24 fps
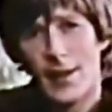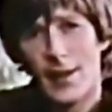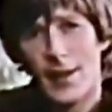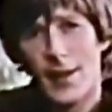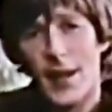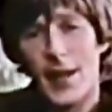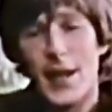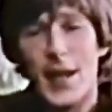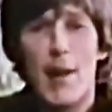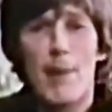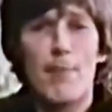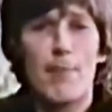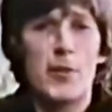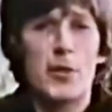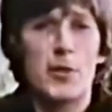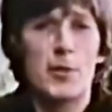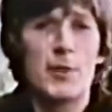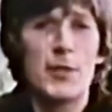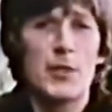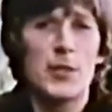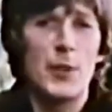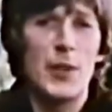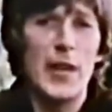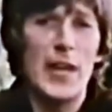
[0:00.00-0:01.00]
The
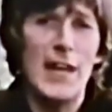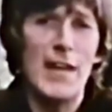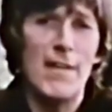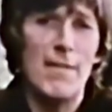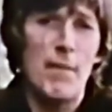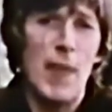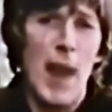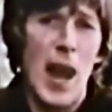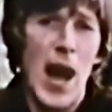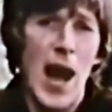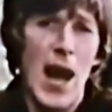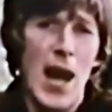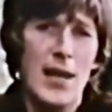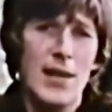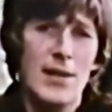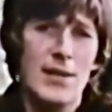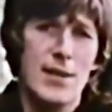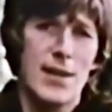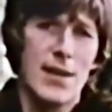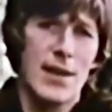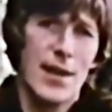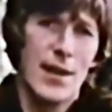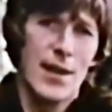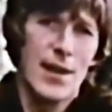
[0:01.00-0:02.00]
accomplishments we leave behind,
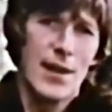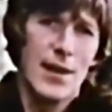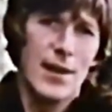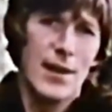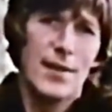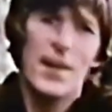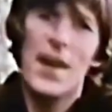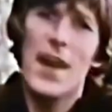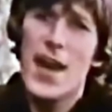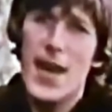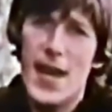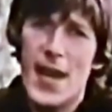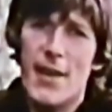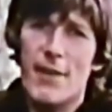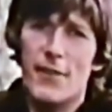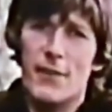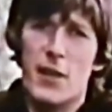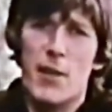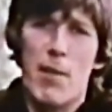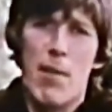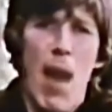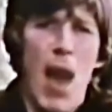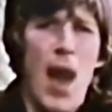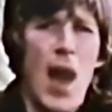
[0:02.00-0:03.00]
they give
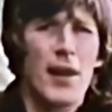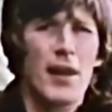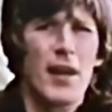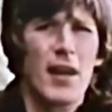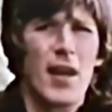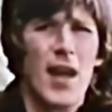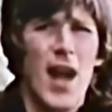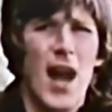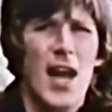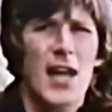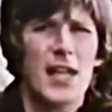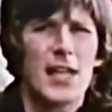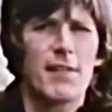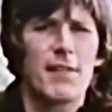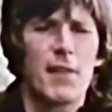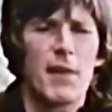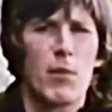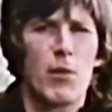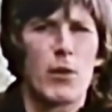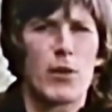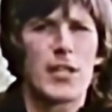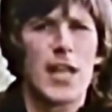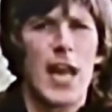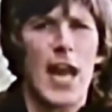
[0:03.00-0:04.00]
to man a kind of
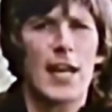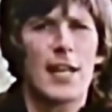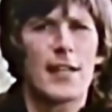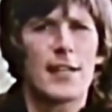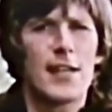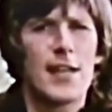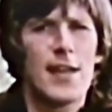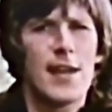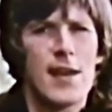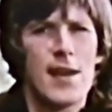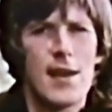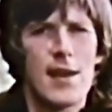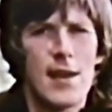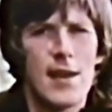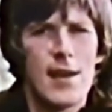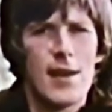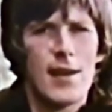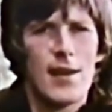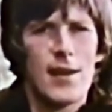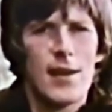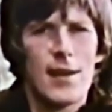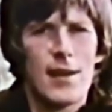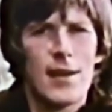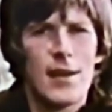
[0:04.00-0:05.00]
immortality.
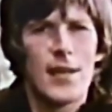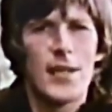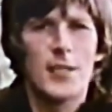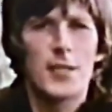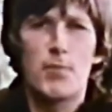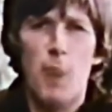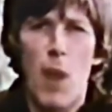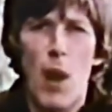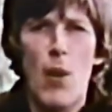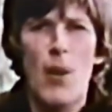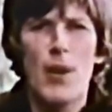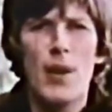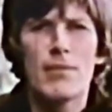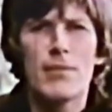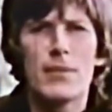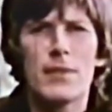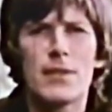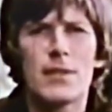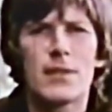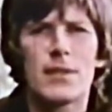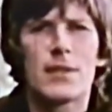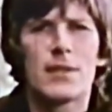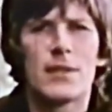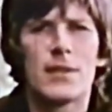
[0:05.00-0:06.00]
His
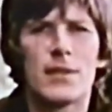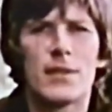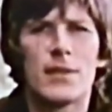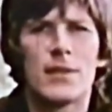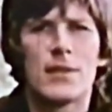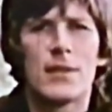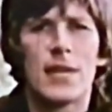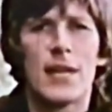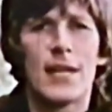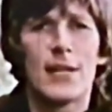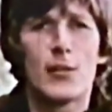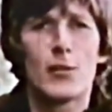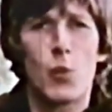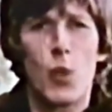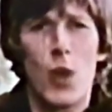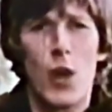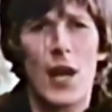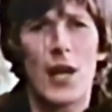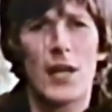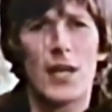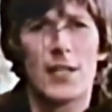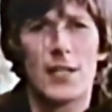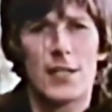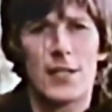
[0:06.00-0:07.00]
poems, his
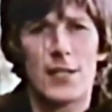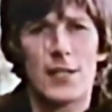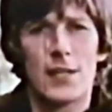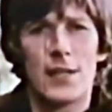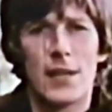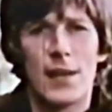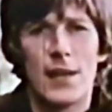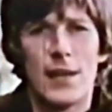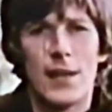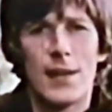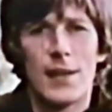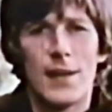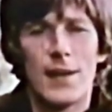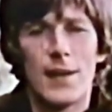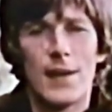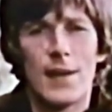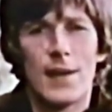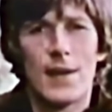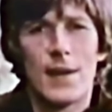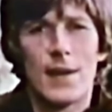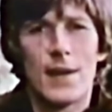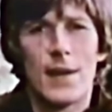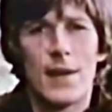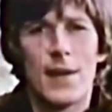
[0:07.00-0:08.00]
words.
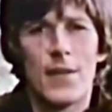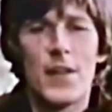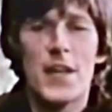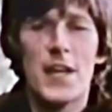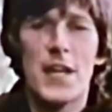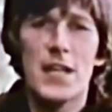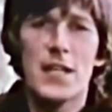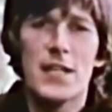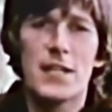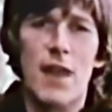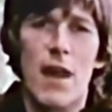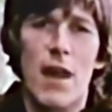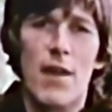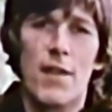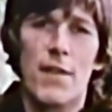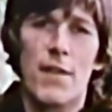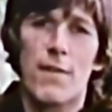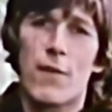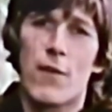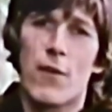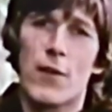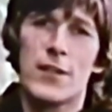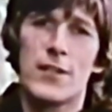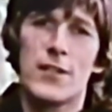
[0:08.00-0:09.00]
These are the
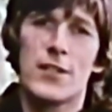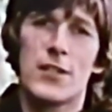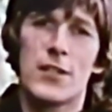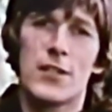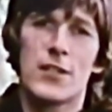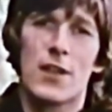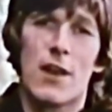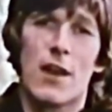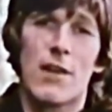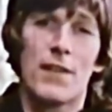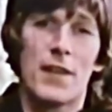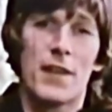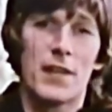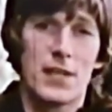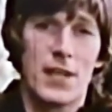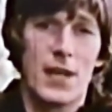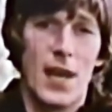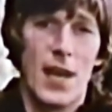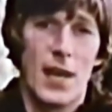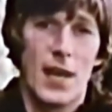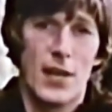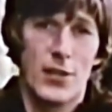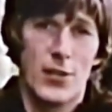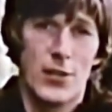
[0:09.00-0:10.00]
voices of his
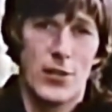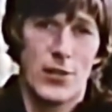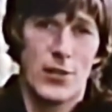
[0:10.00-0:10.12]
age.